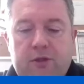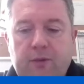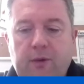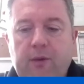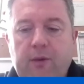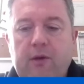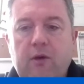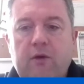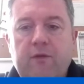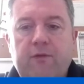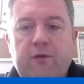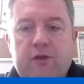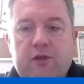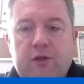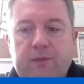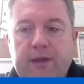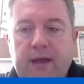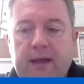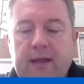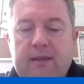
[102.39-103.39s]
so we were looking for
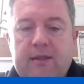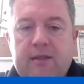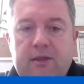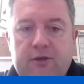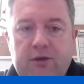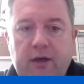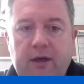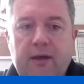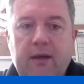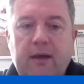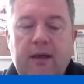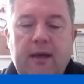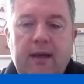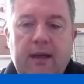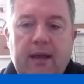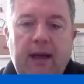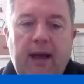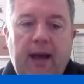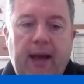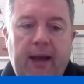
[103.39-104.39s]
something else to try
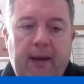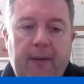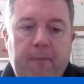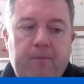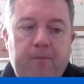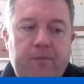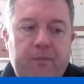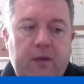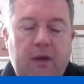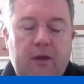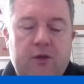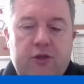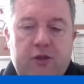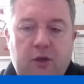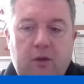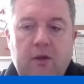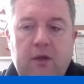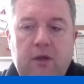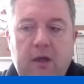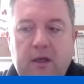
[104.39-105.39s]
and
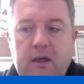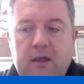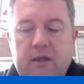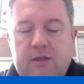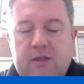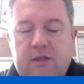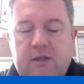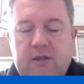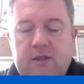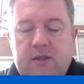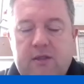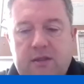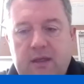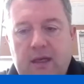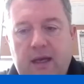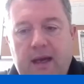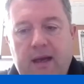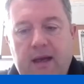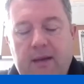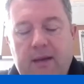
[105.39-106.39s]
control costs
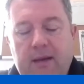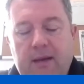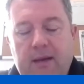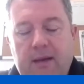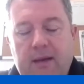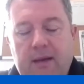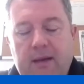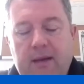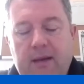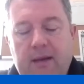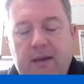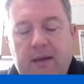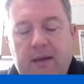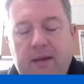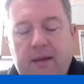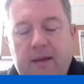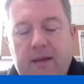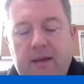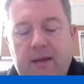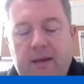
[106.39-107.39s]

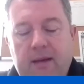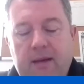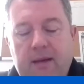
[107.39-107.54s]
rapidly.